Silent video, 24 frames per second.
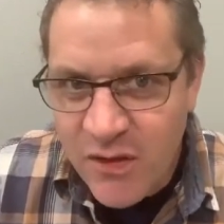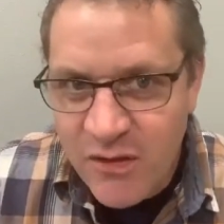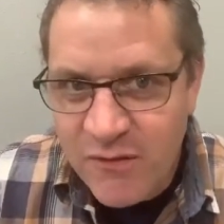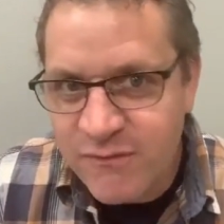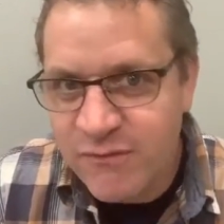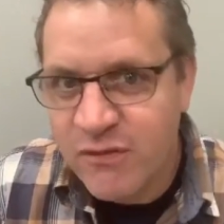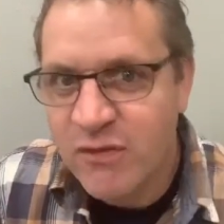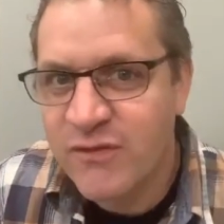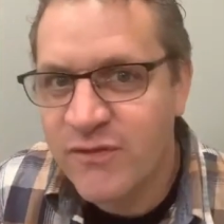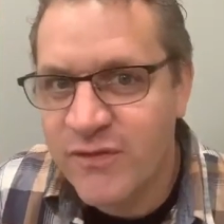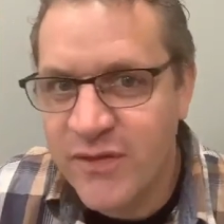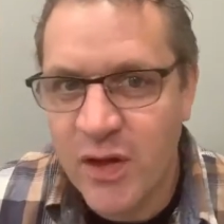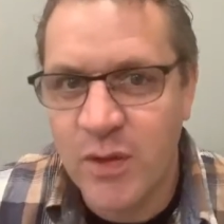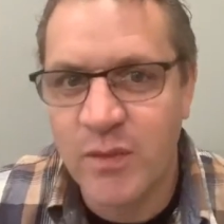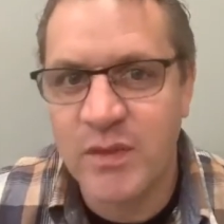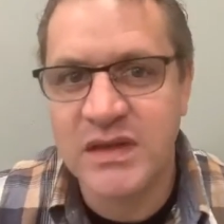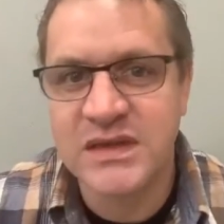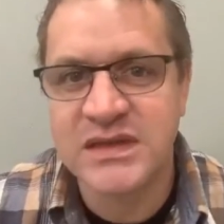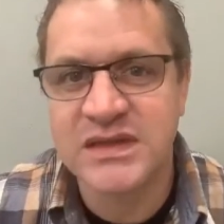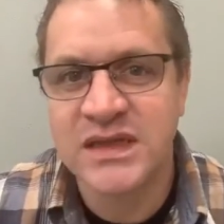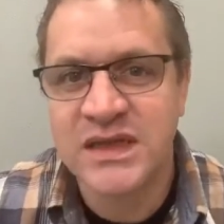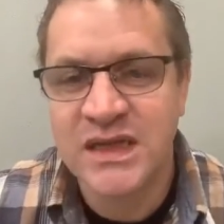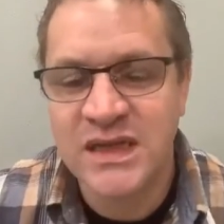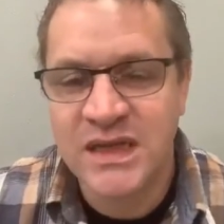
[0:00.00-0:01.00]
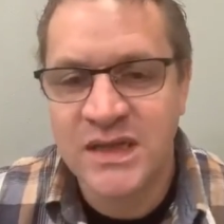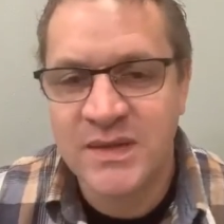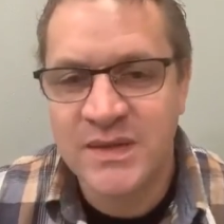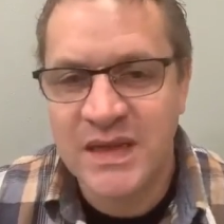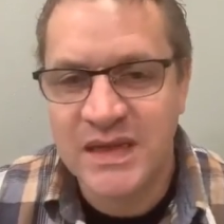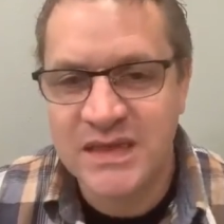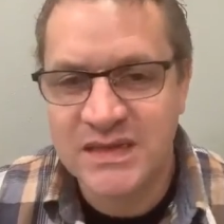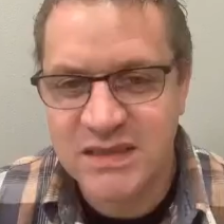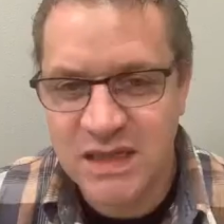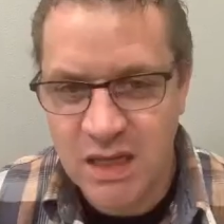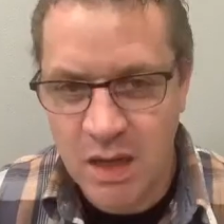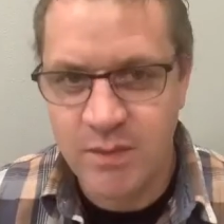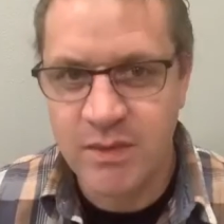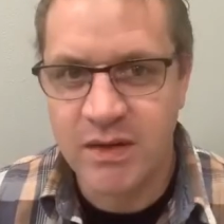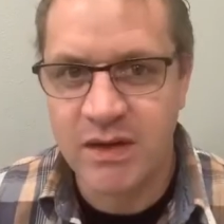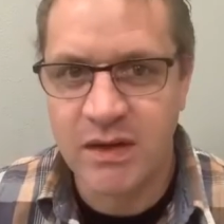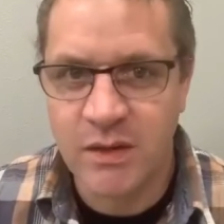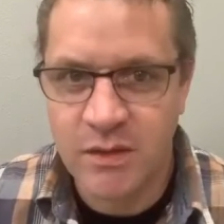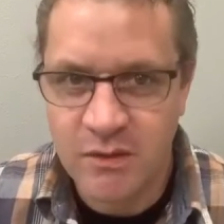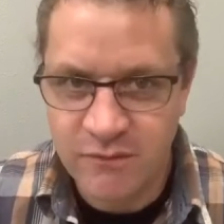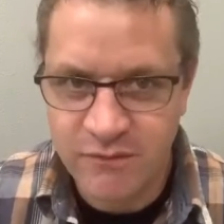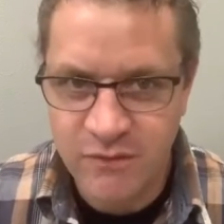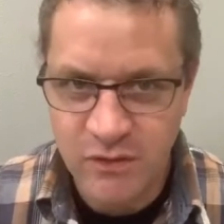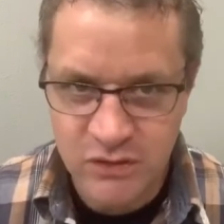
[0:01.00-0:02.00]
fulfillment that's coming in
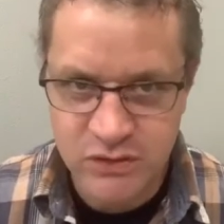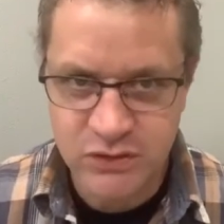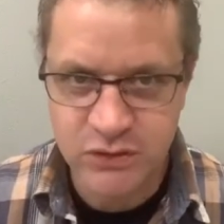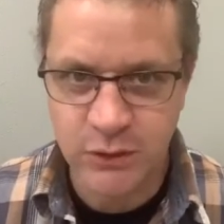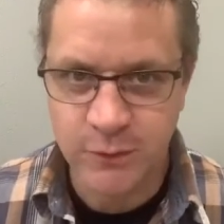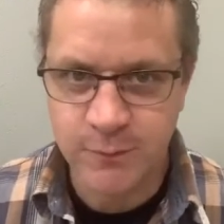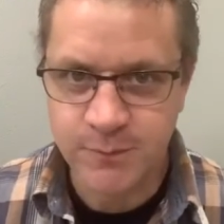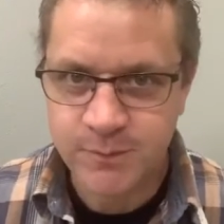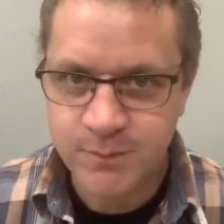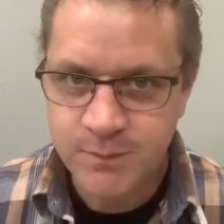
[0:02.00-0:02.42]
the future.